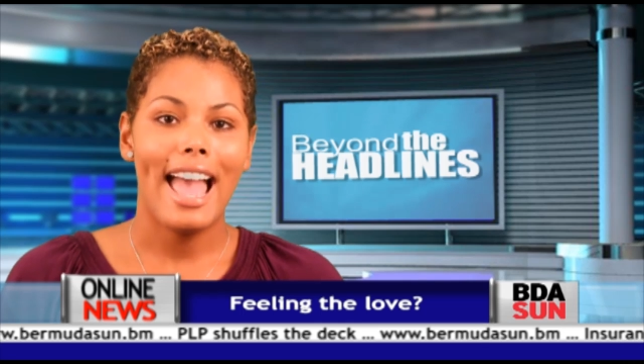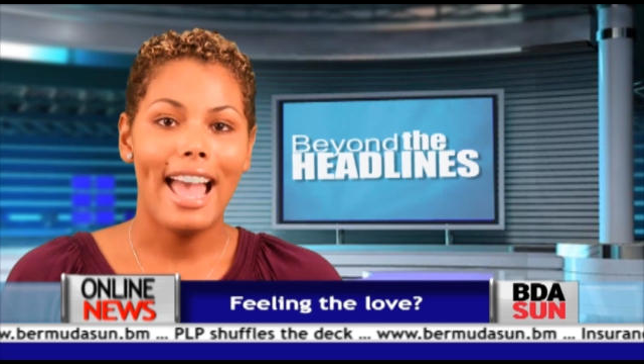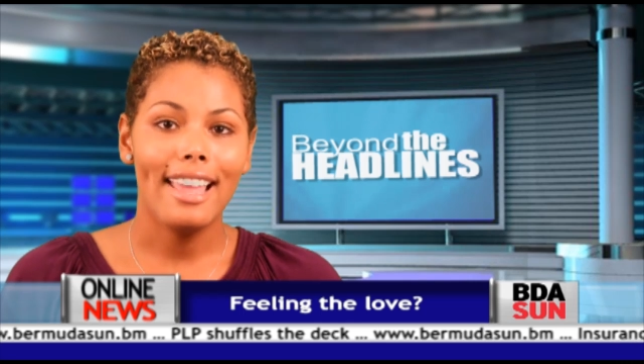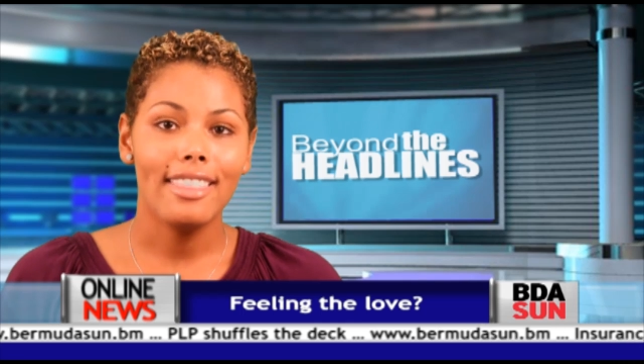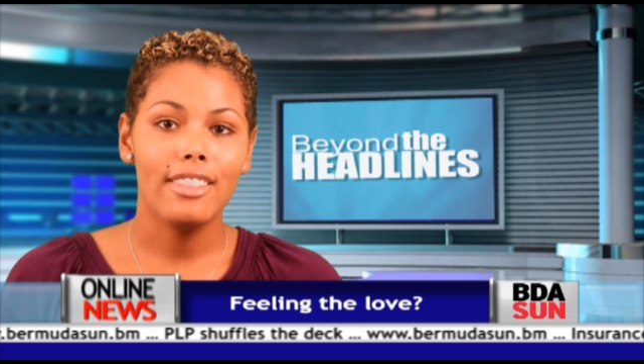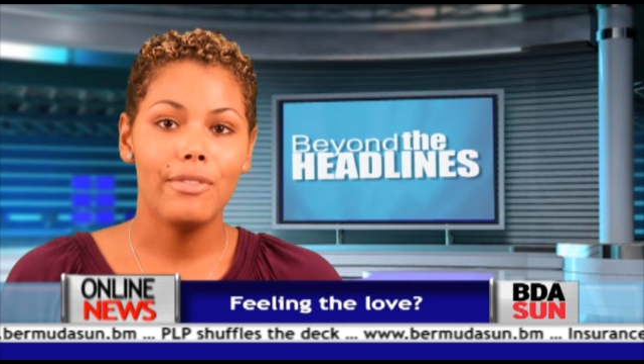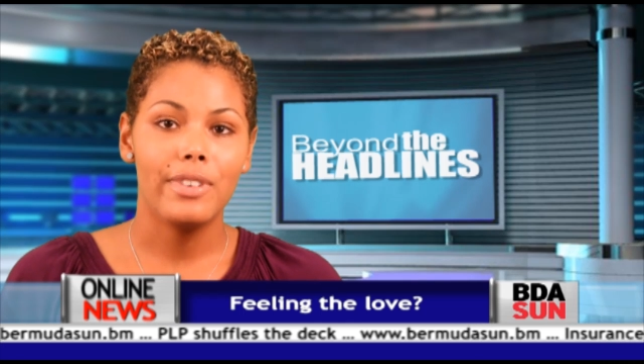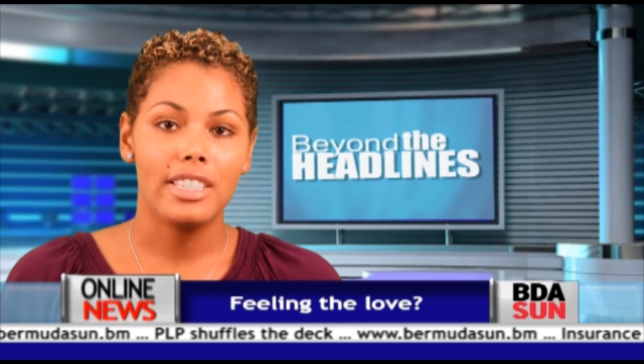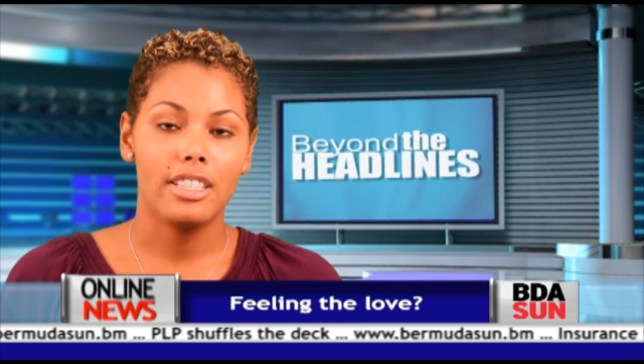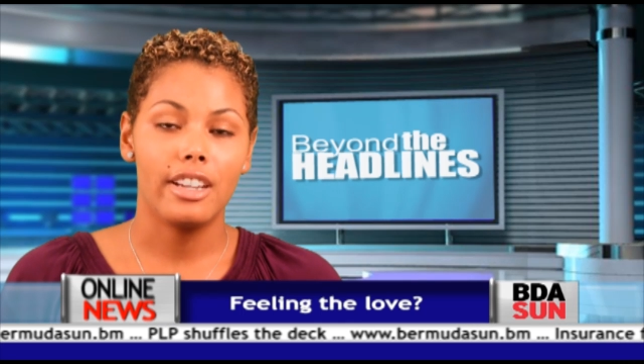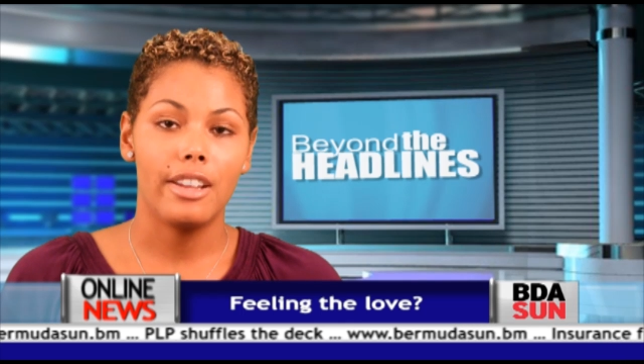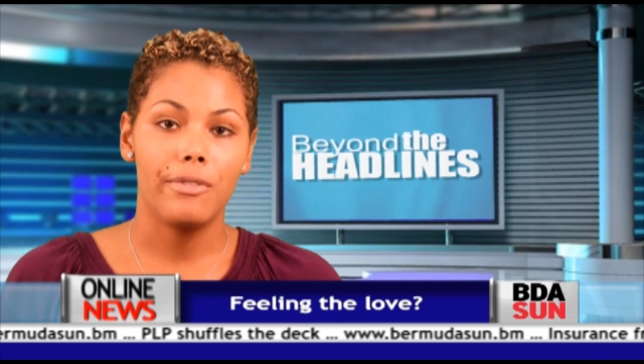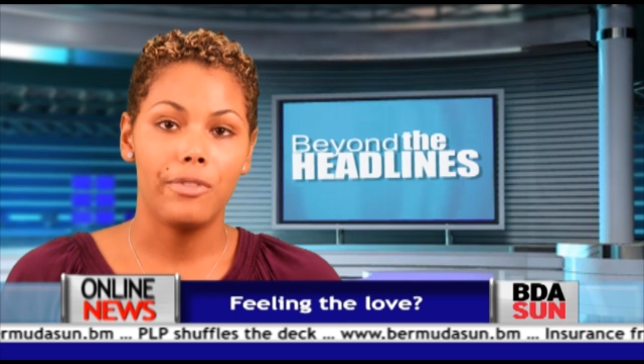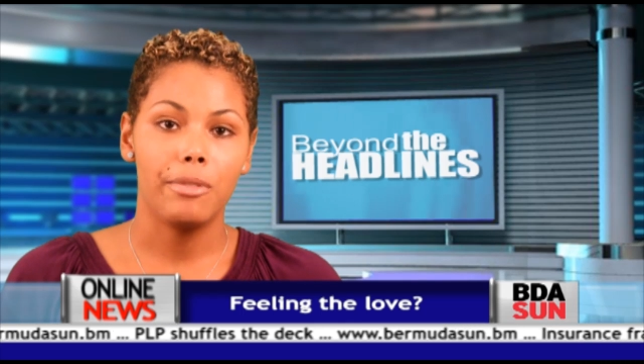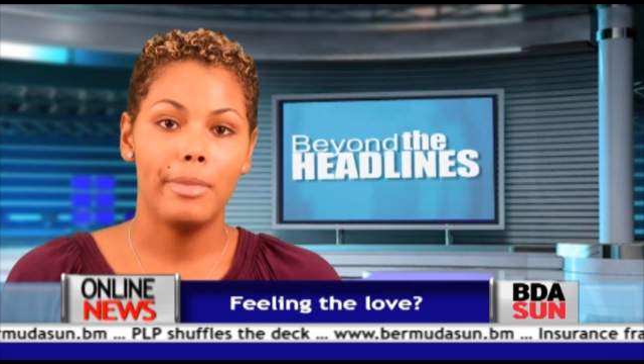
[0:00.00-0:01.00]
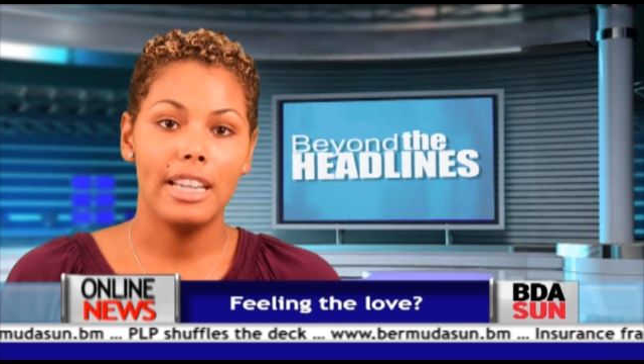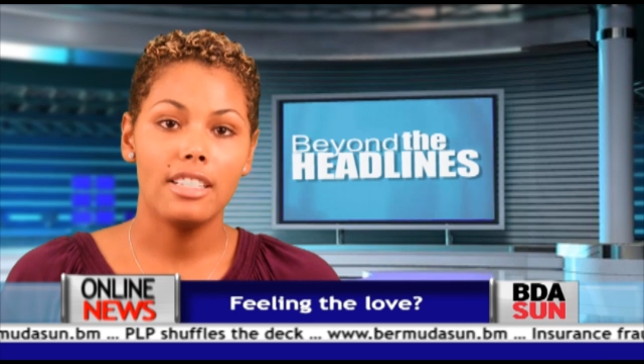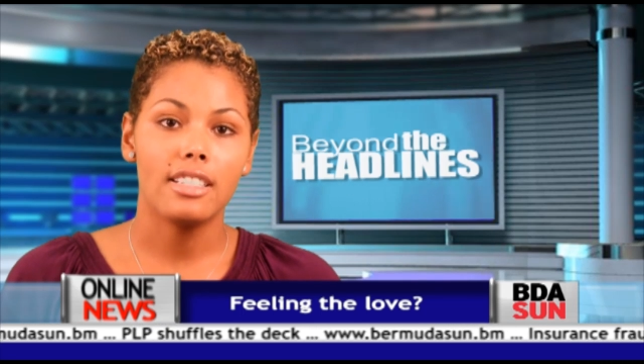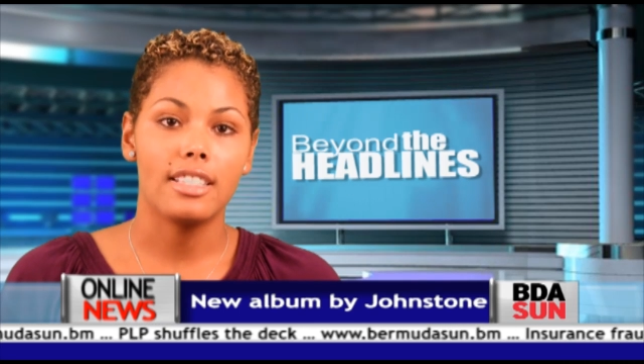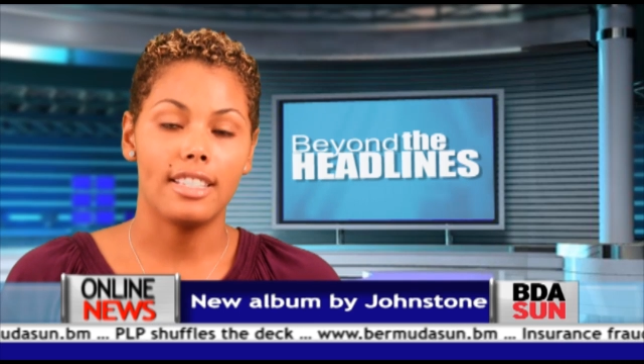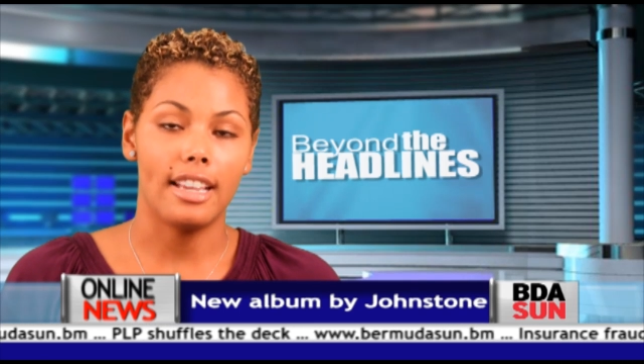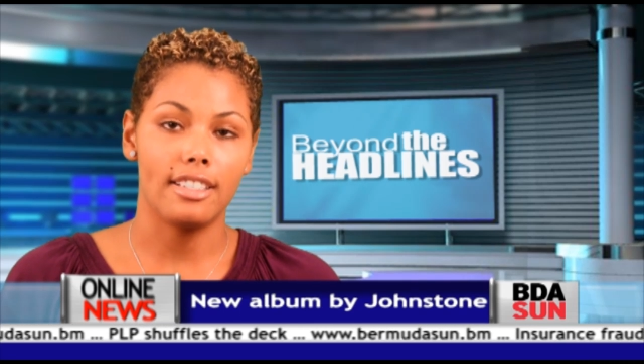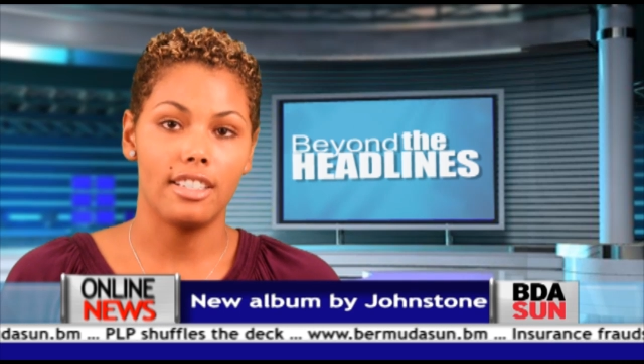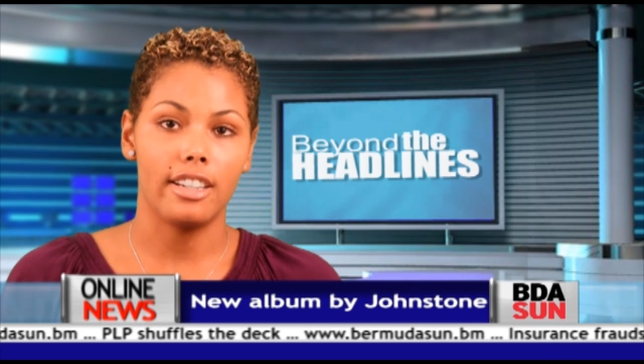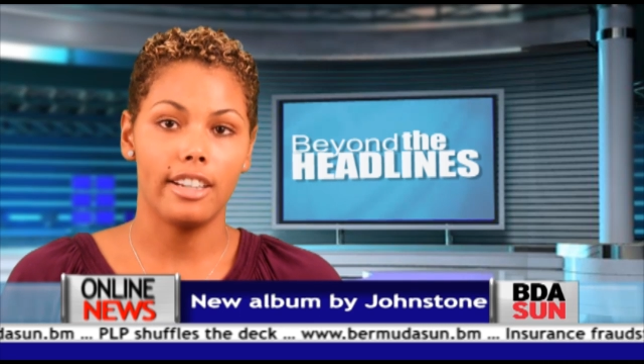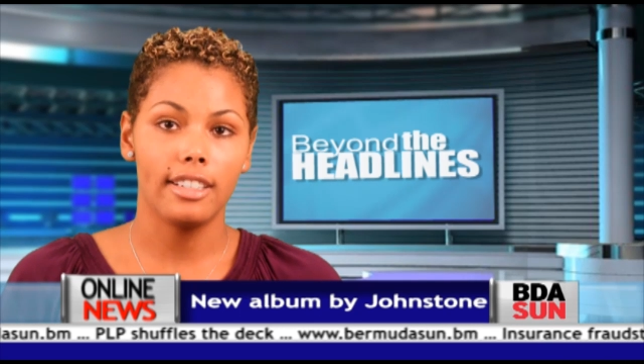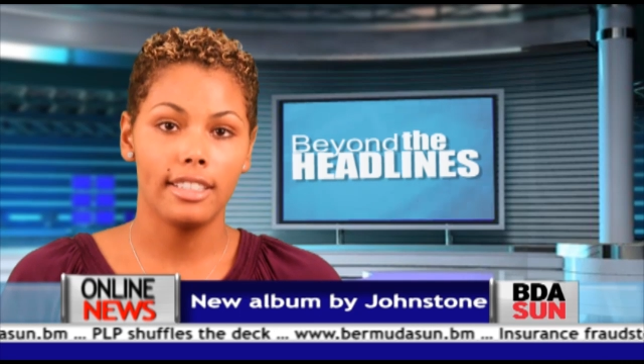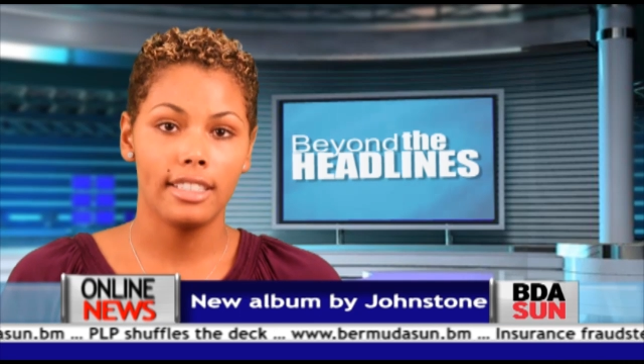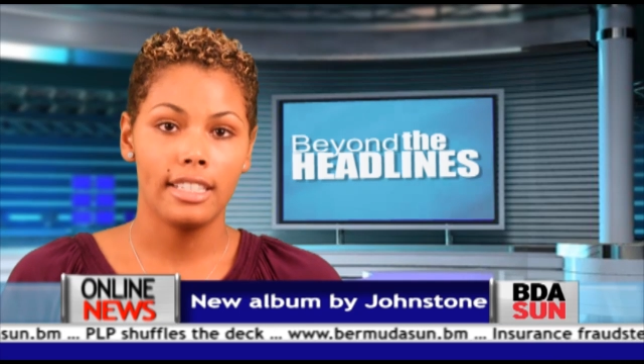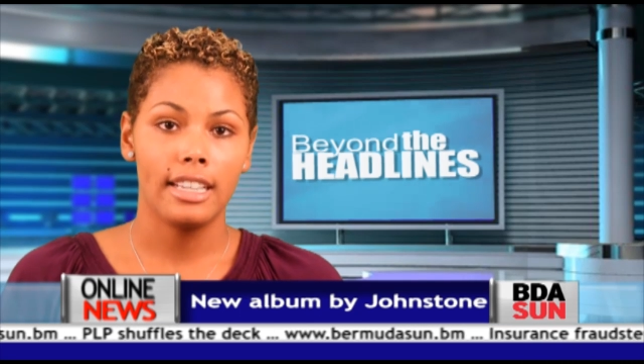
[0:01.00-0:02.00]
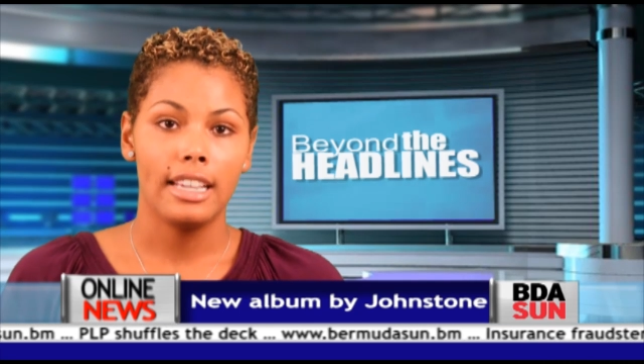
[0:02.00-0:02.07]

and the Visitor Information Center.